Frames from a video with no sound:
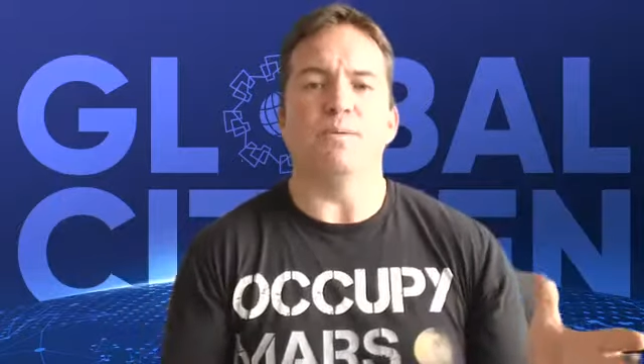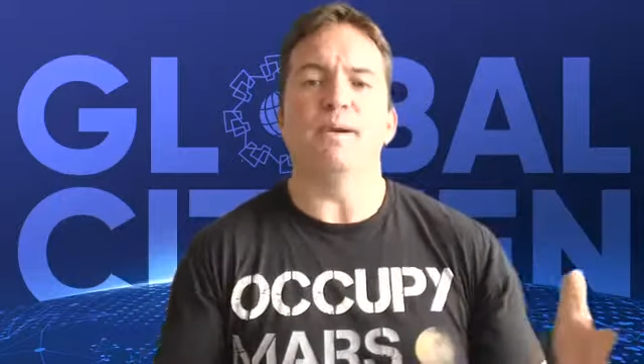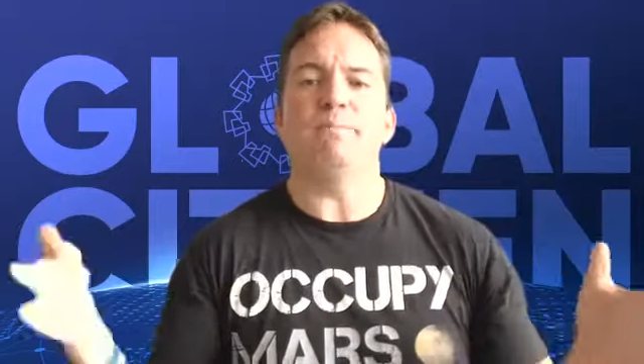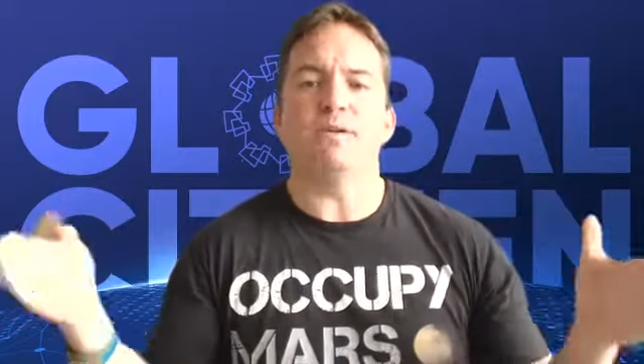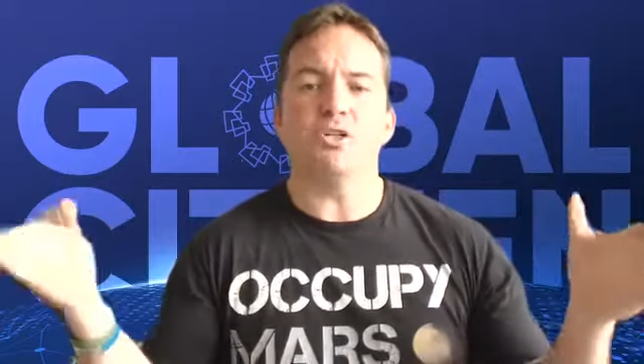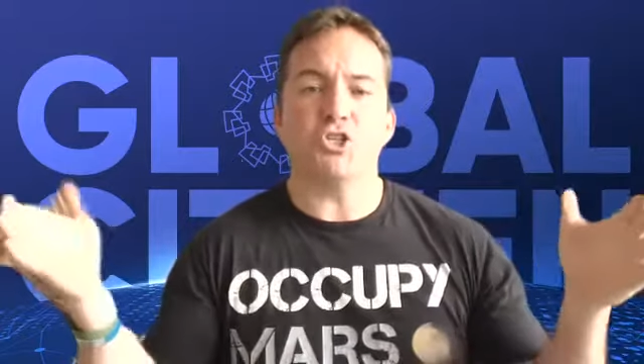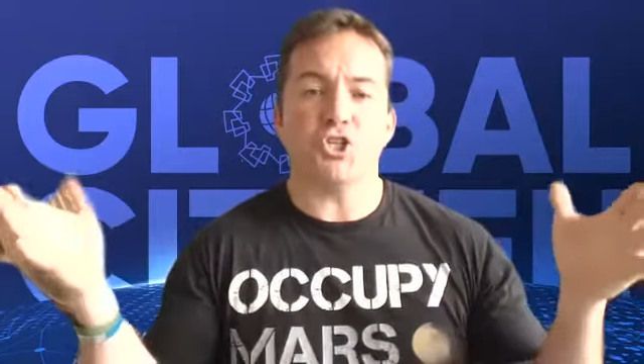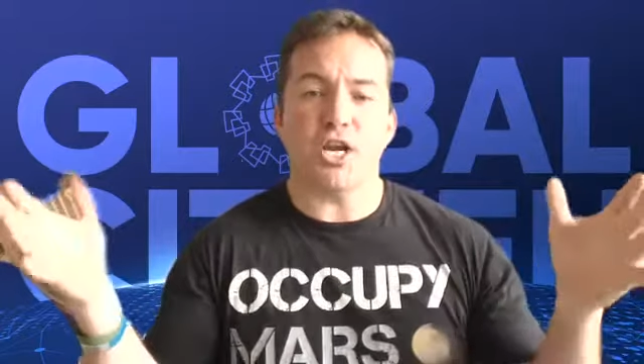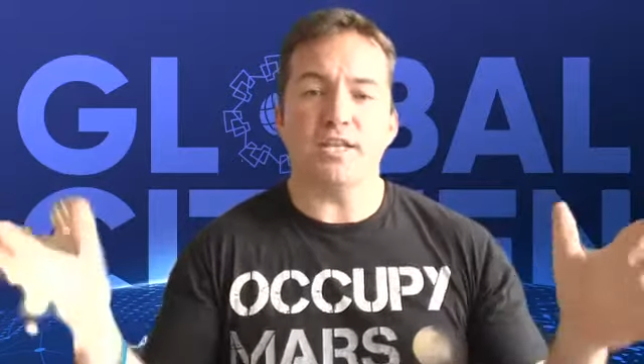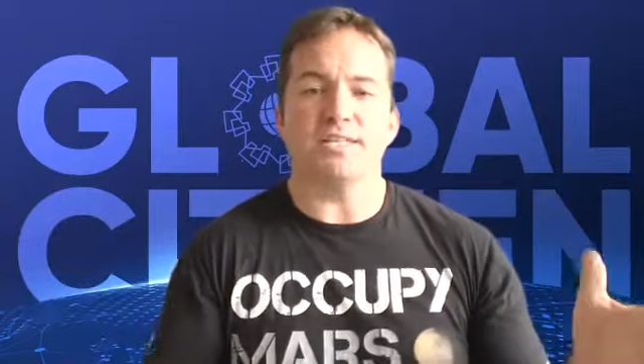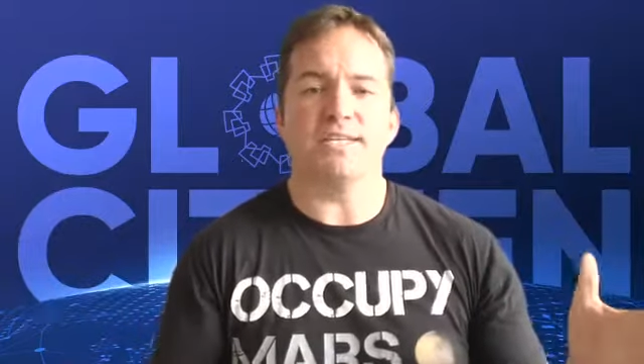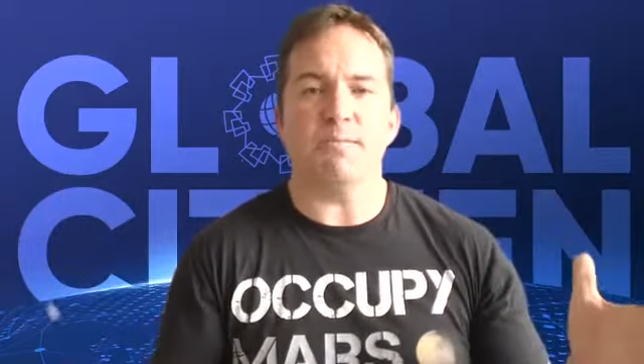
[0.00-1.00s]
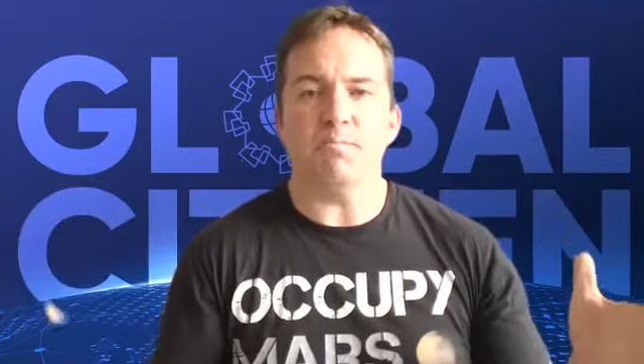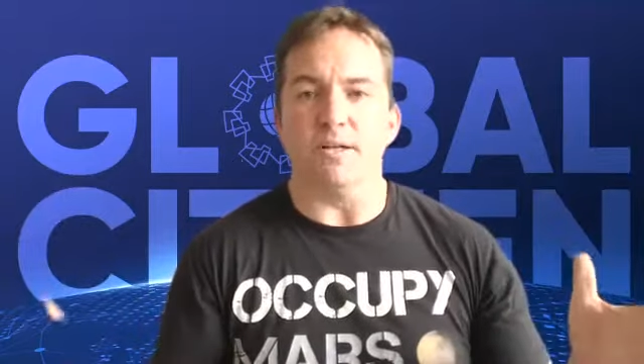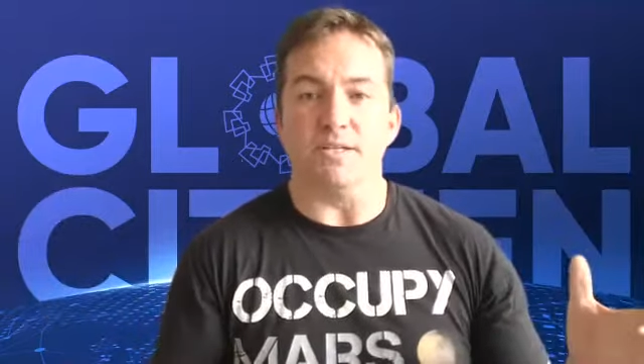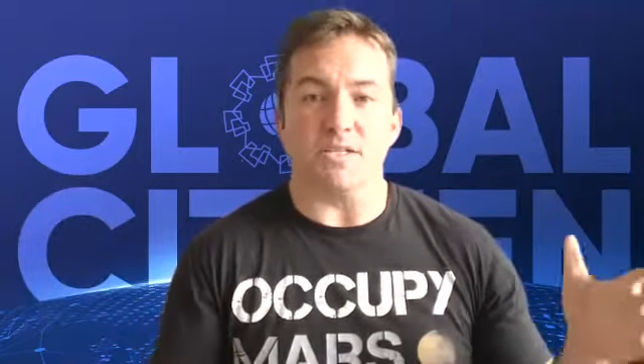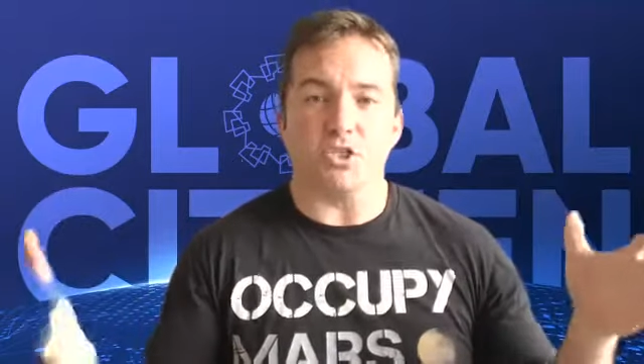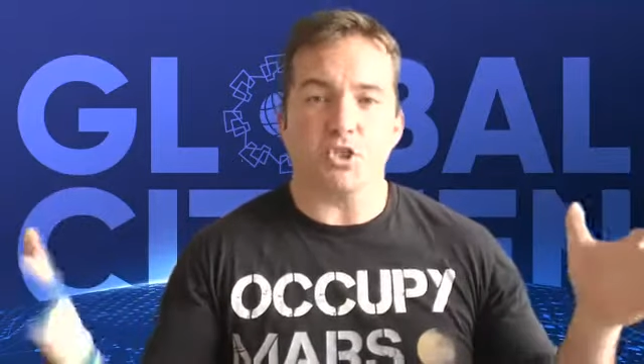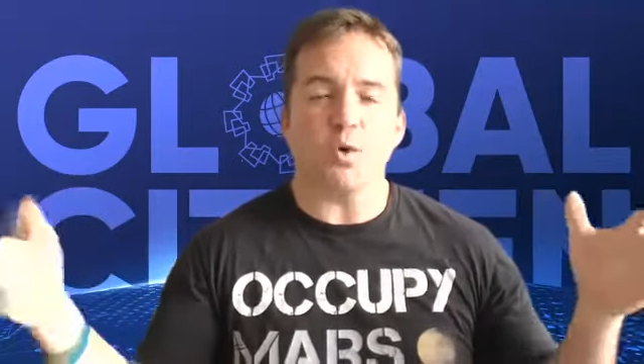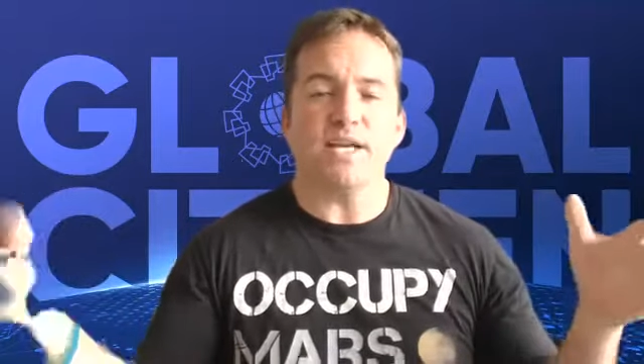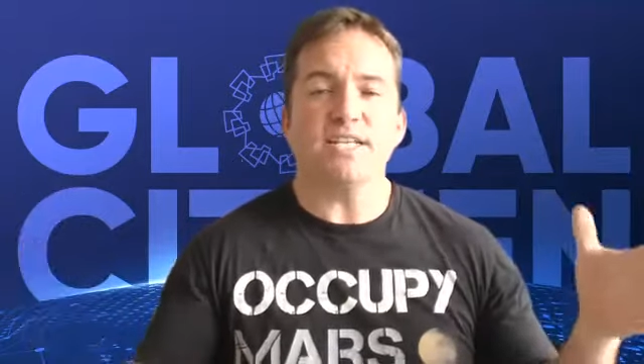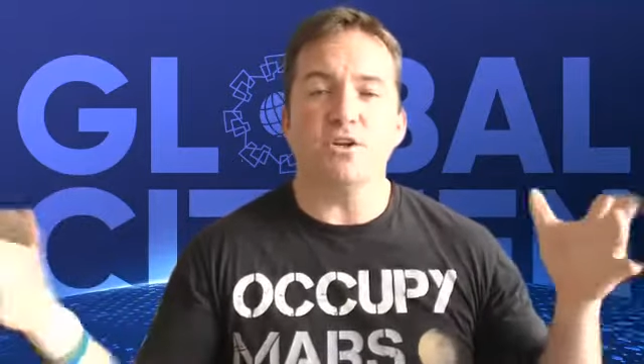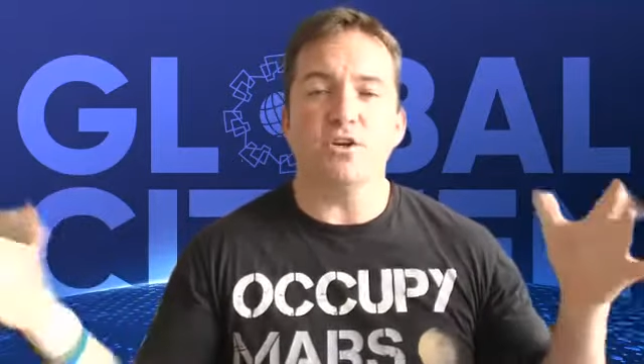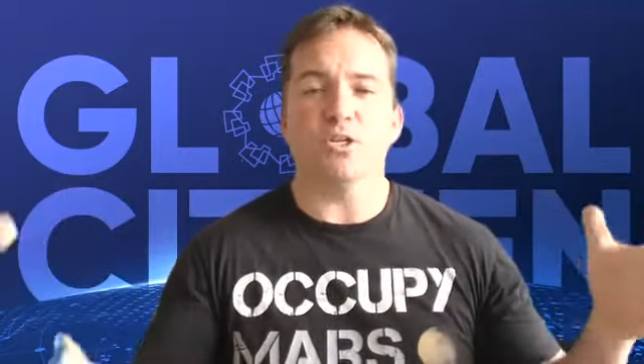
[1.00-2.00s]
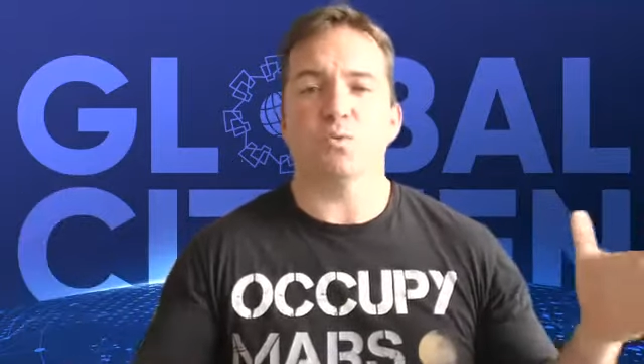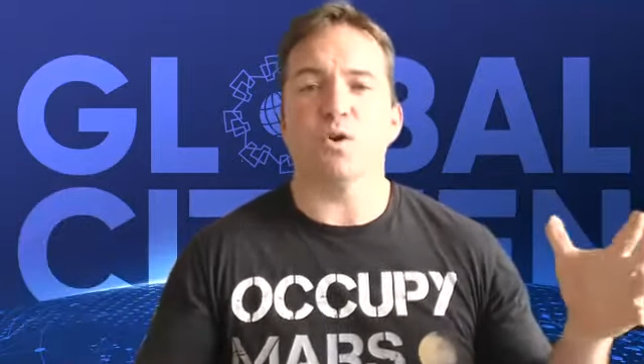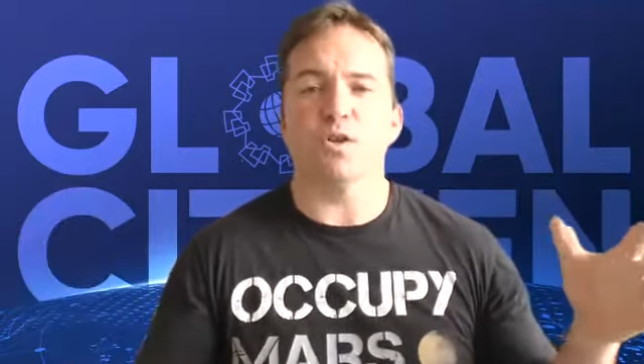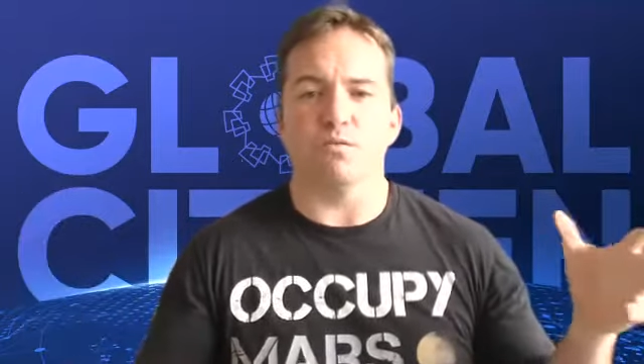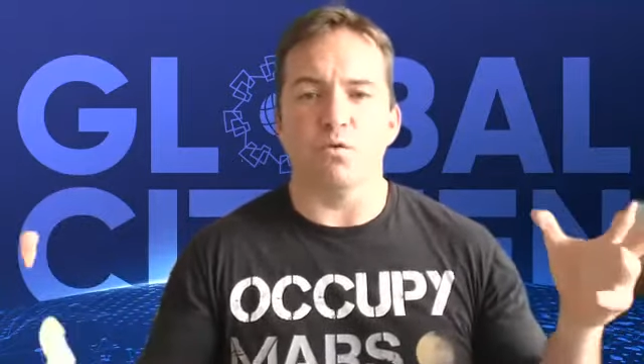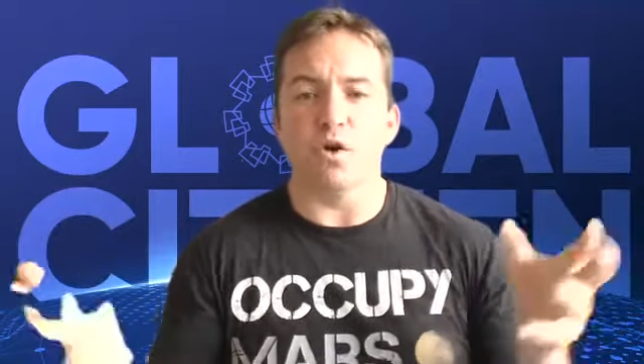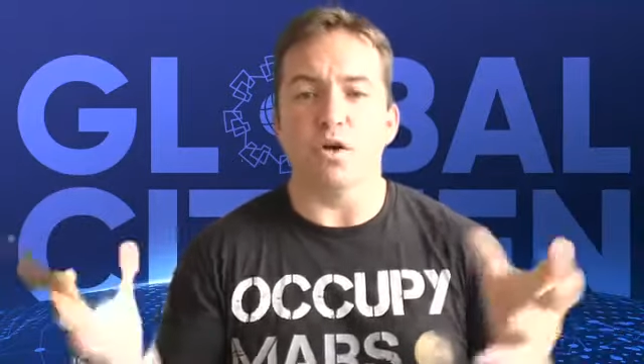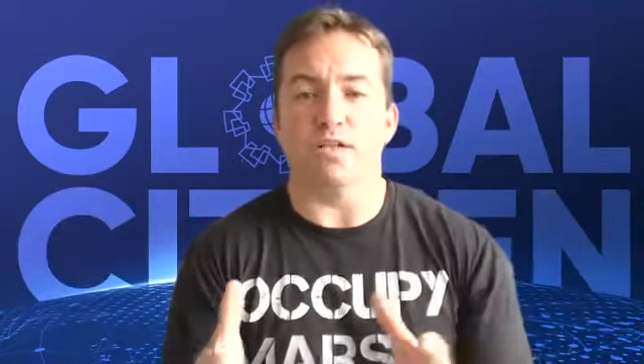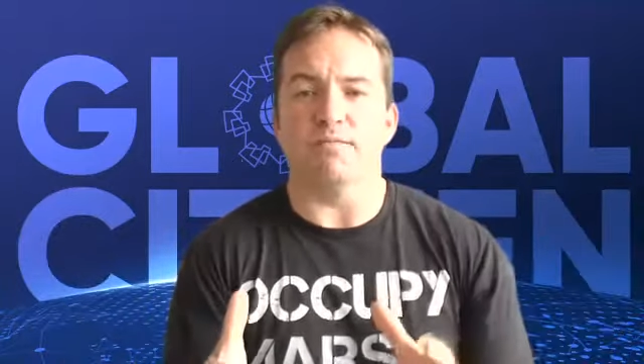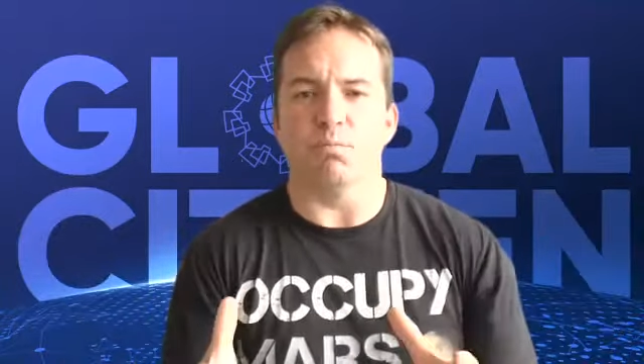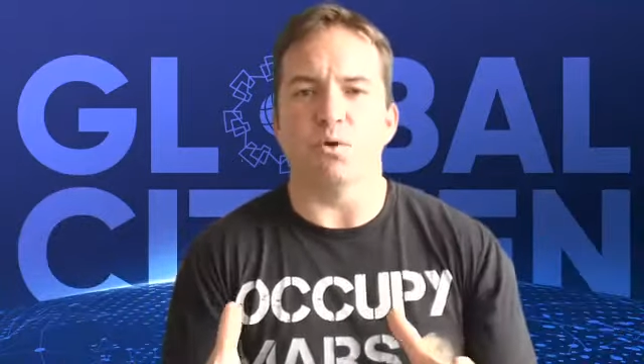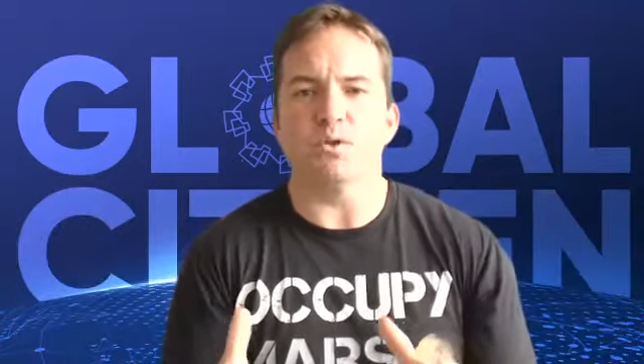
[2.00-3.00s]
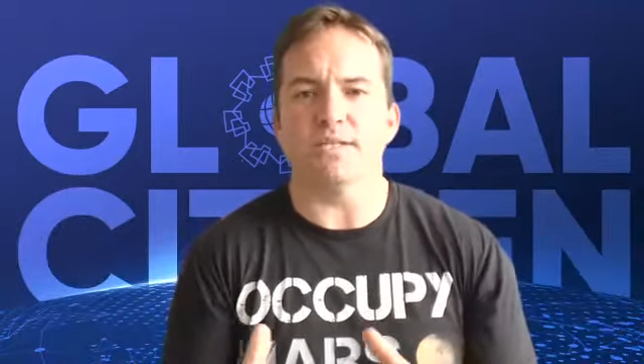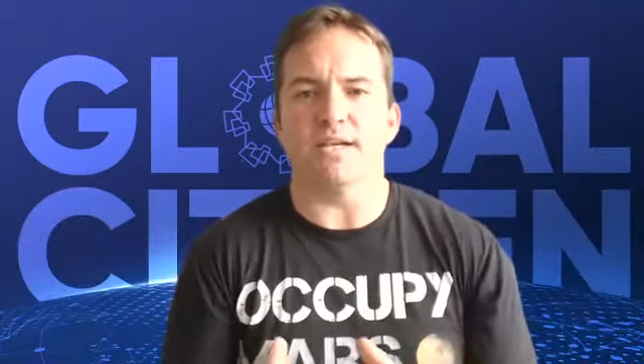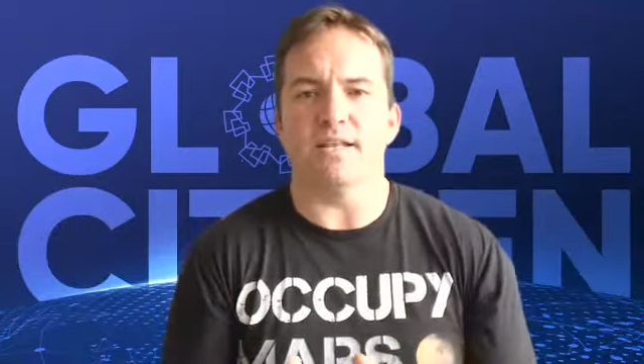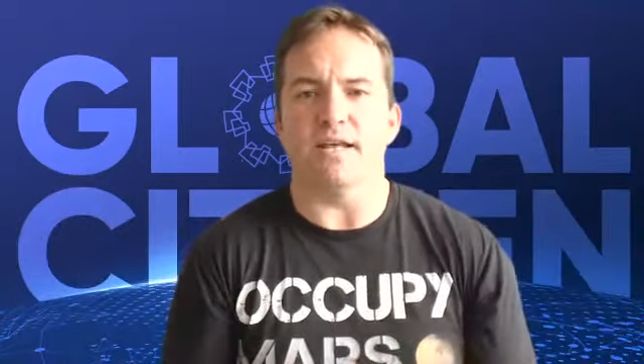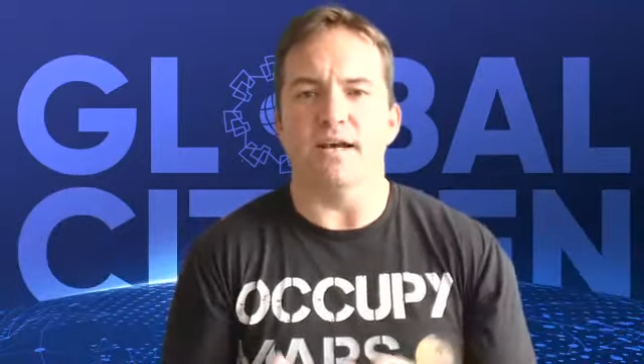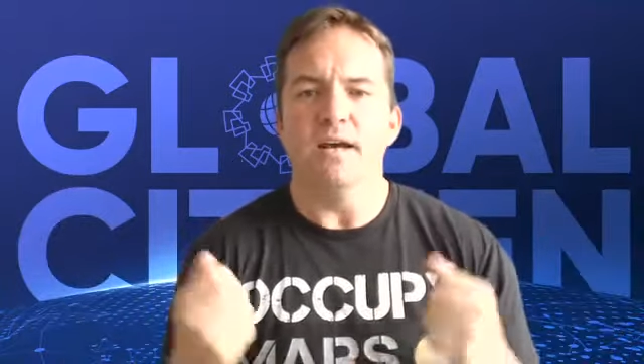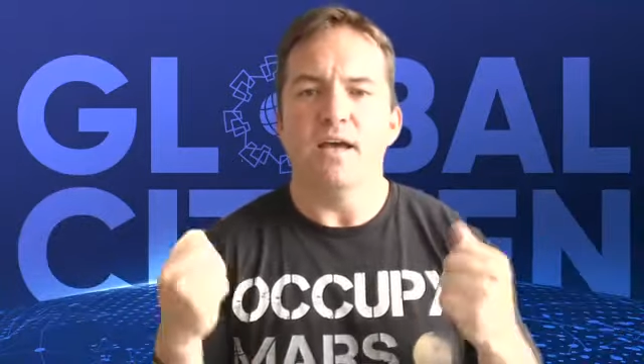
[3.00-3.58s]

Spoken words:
I'm happy to share the templates. It's 20 years worth of work that I've brought together,